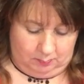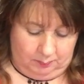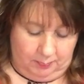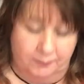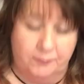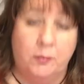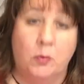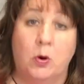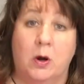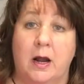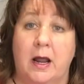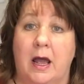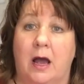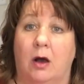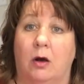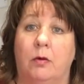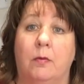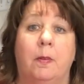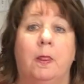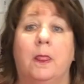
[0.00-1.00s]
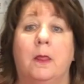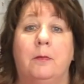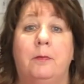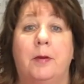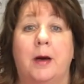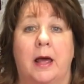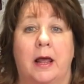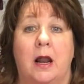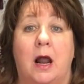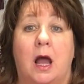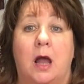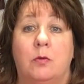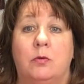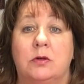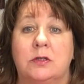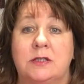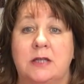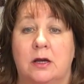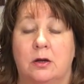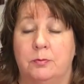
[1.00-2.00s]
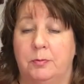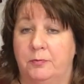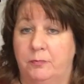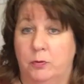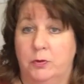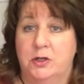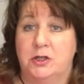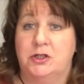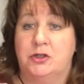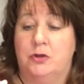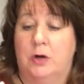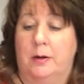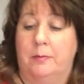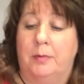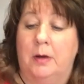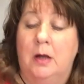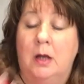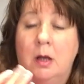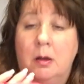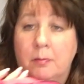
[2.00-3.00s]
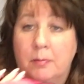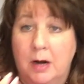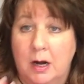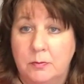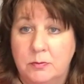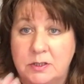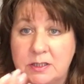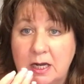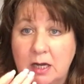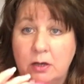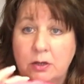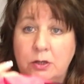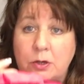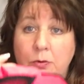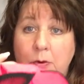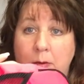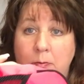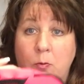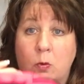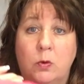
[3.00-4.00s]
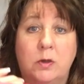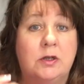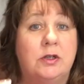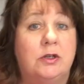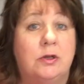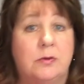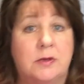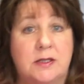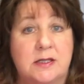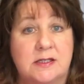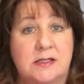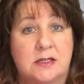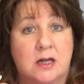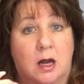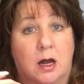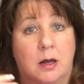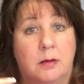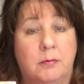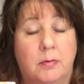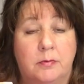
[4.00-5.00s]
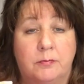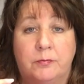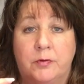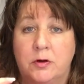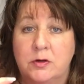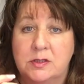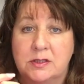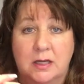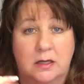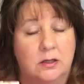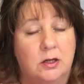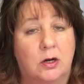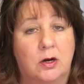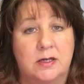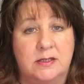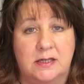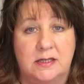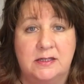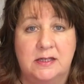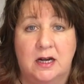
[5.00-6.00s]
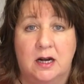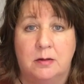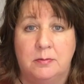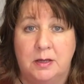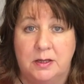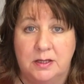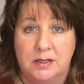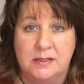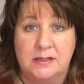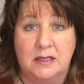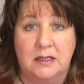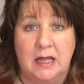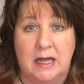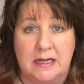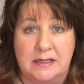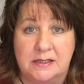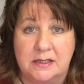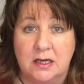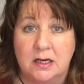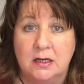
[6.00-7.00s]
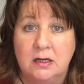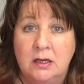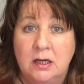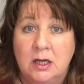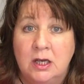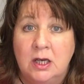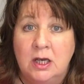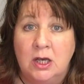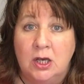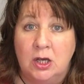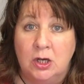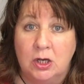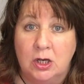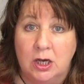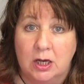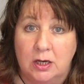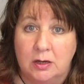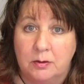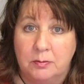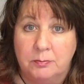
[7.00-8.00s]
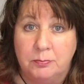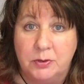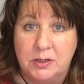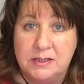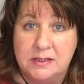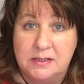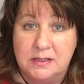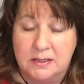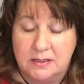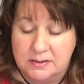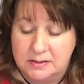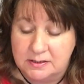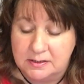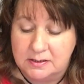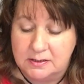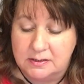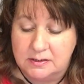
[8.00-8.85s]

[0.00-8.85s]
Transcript: before now, but I will tell you, before this trip, but I will tell you I'm going to do it this time. Folks, you know, as I said, I'm in this Alaska Princess